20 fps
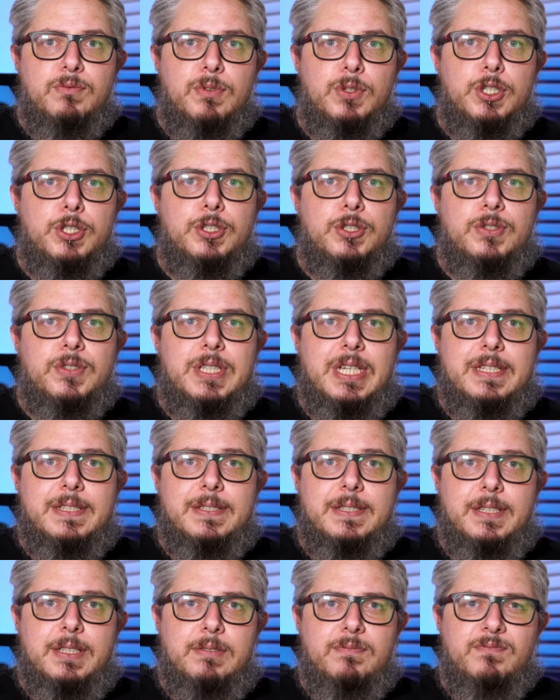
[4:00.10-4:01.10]
version
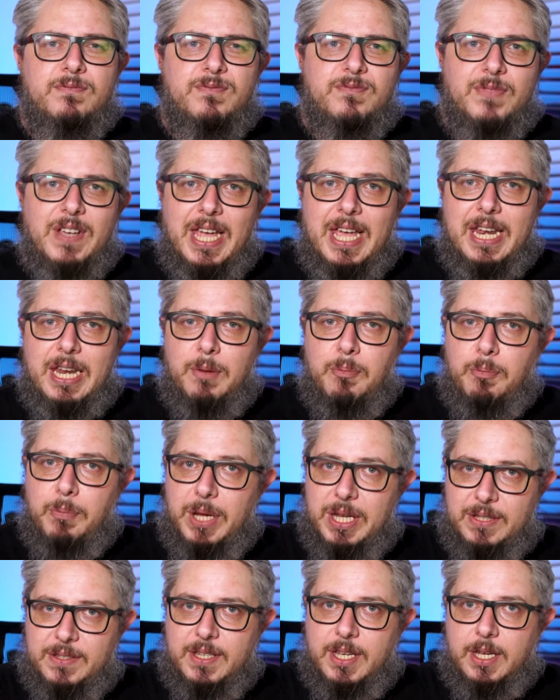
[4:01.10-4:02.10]
tested very
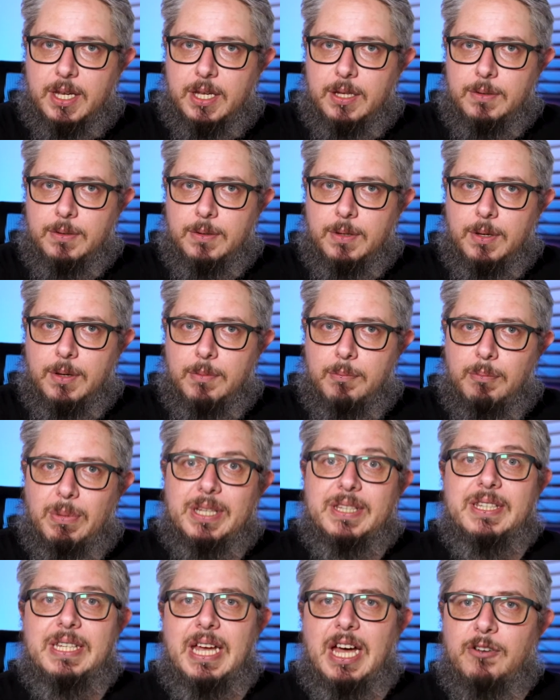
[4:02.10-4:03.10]
basic,
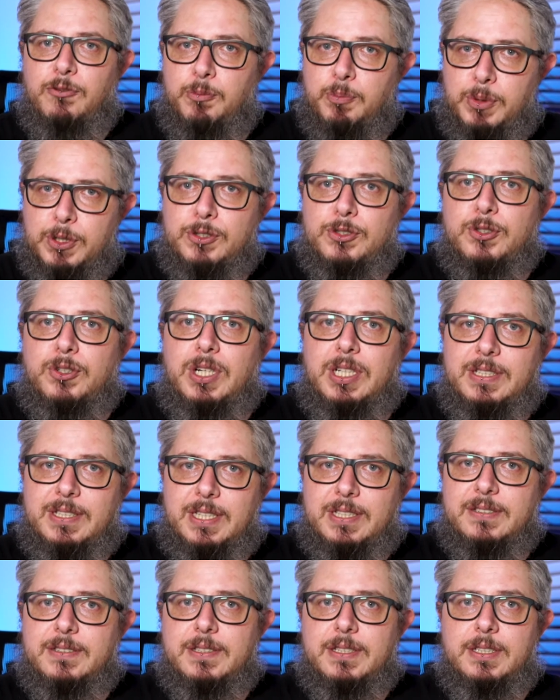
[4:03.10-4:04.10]
but I've personally
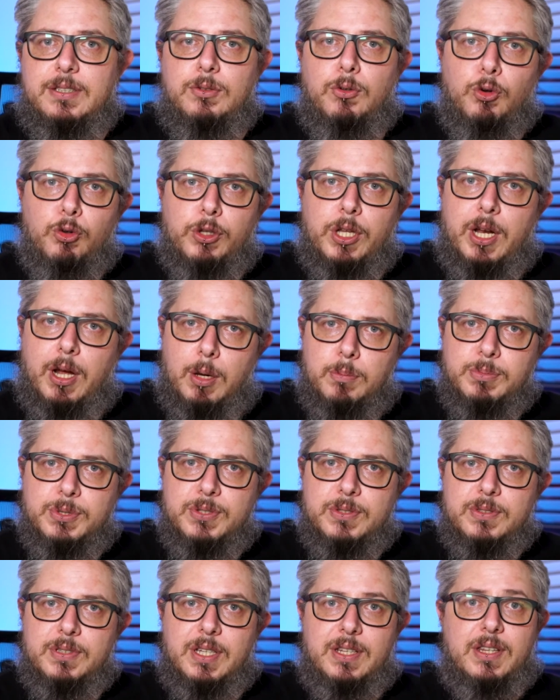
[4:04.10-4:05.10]
tested other
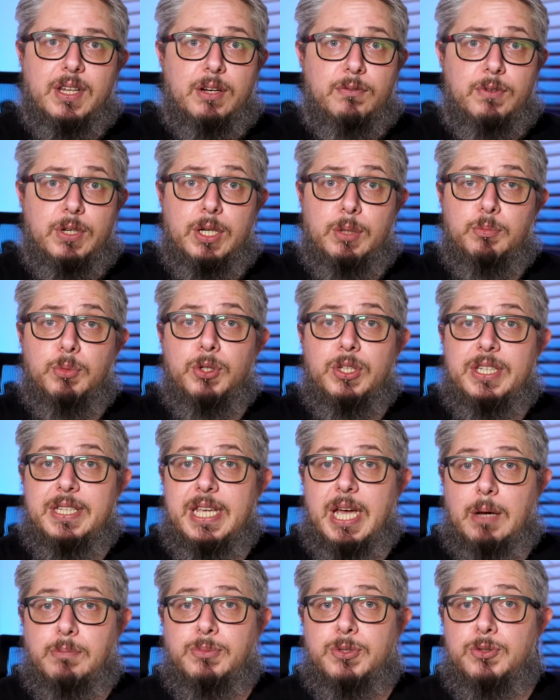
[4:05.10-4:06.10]
apps that are available in
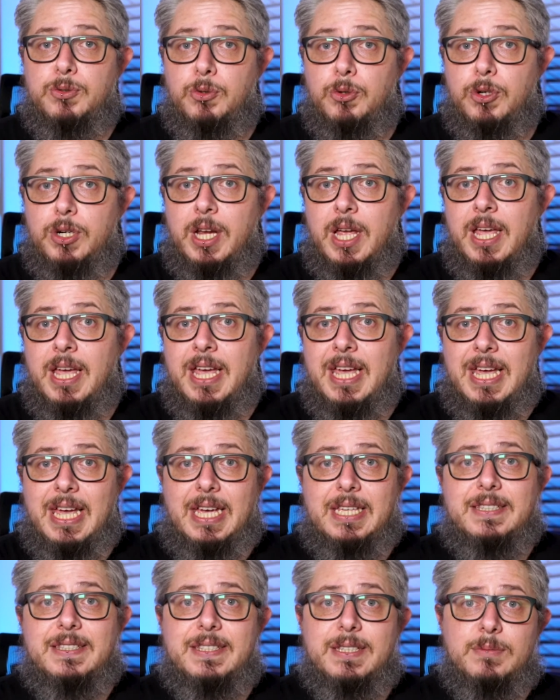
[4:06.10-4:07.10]
the App Store,
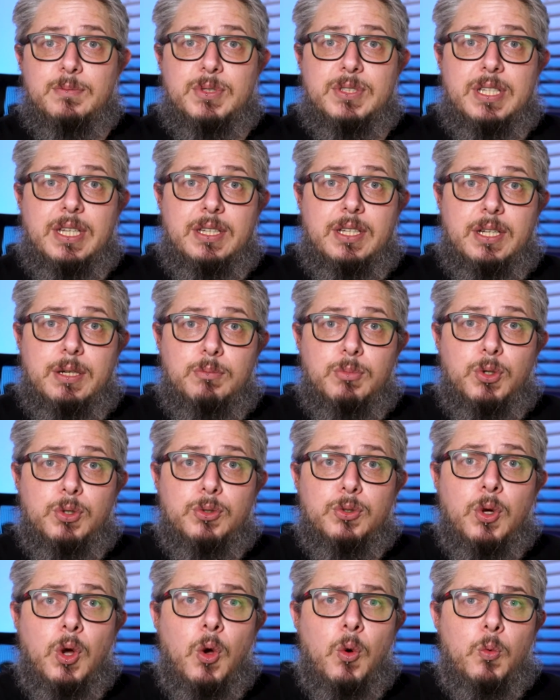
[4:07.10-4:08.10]
and seems that the
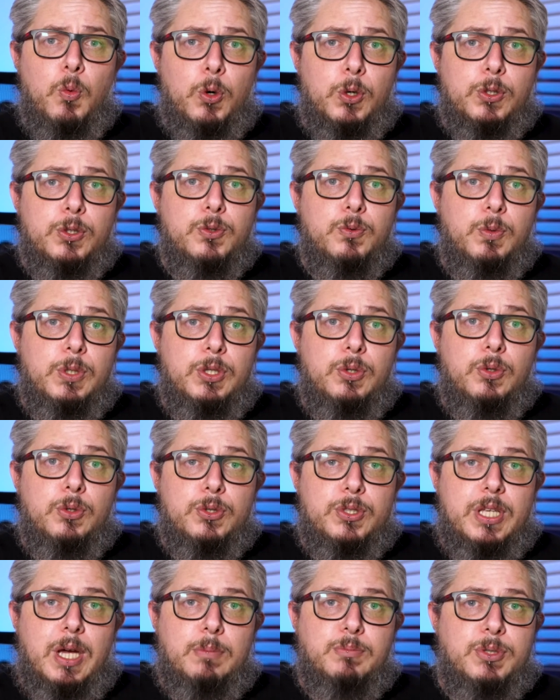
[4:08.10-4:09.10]
remote works with
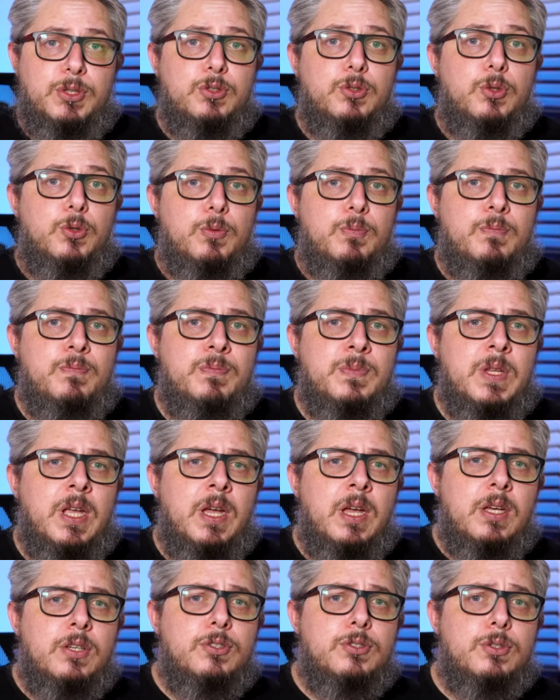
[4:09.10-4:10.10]
those apps too,
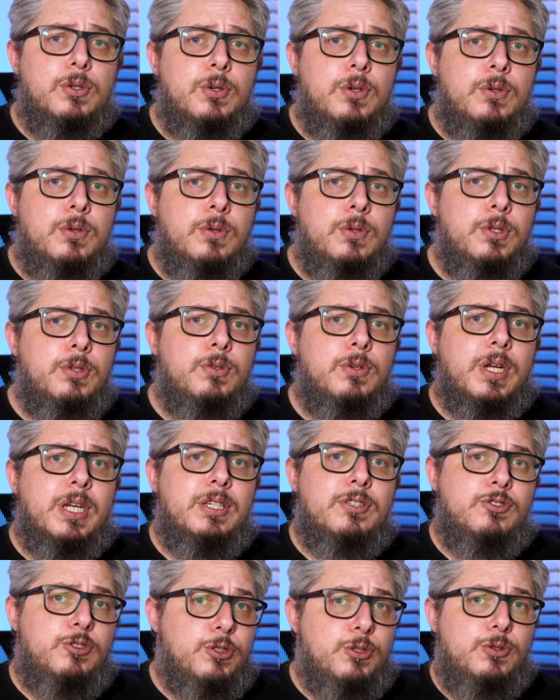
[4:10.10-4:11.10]
so you
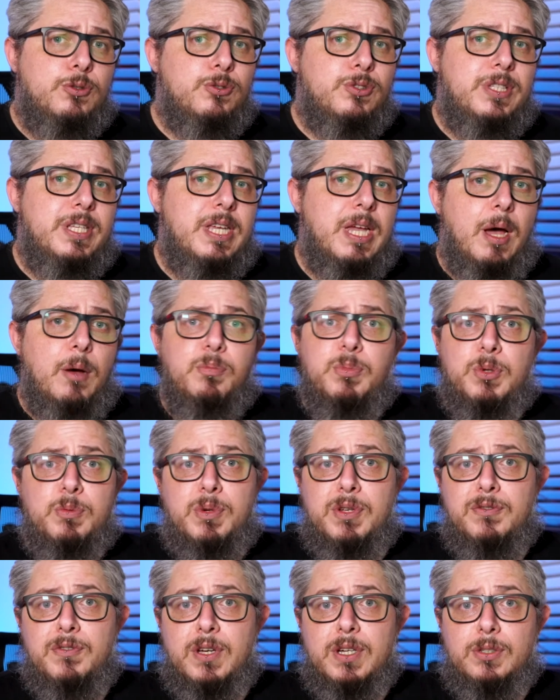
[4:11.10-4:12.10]
can choose the app you
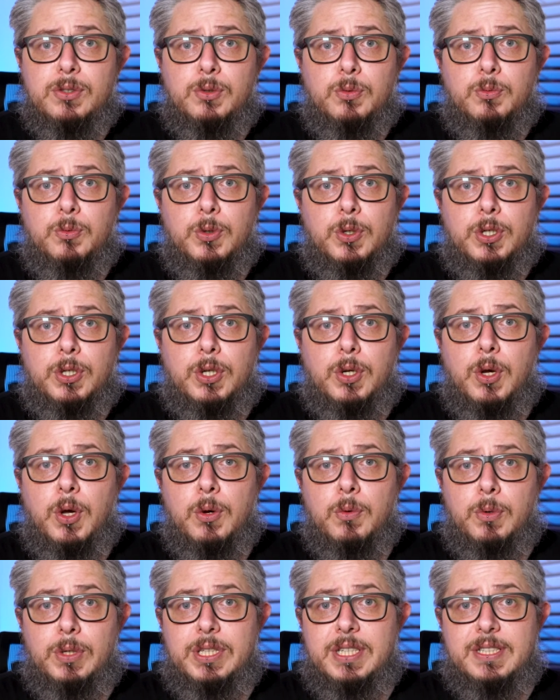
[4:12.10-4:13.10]
prefer to work
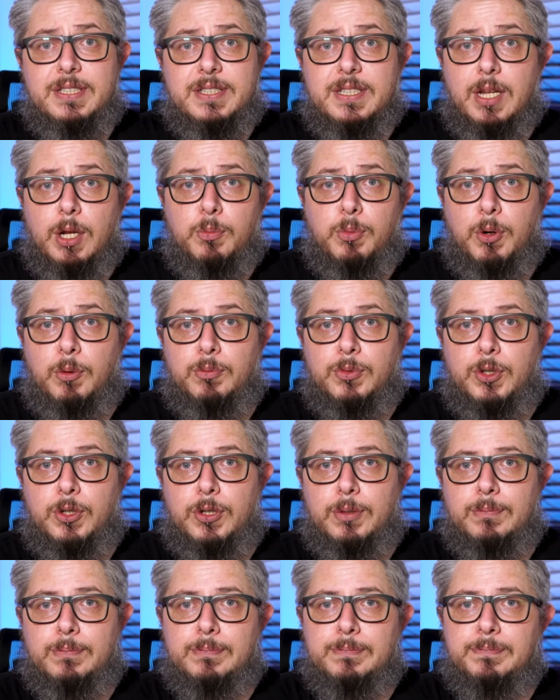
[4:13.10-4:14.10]
with this teleprompter.